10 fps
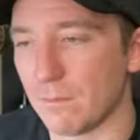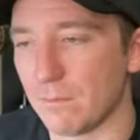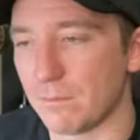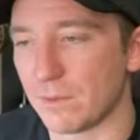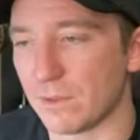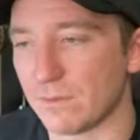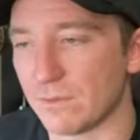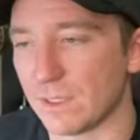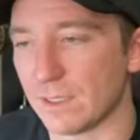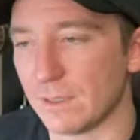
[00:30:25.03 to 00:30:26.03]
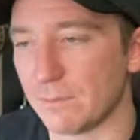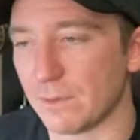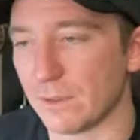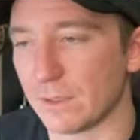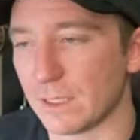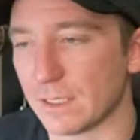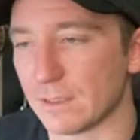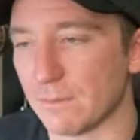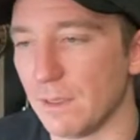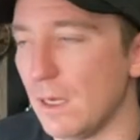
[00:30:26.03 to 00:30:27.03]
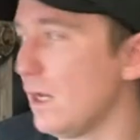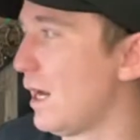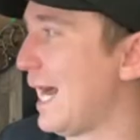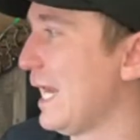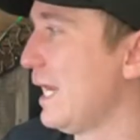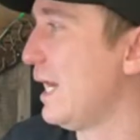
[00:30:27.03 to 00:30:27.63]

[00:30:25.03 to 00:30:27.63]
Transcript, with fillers: burnt friendly Burton custom? I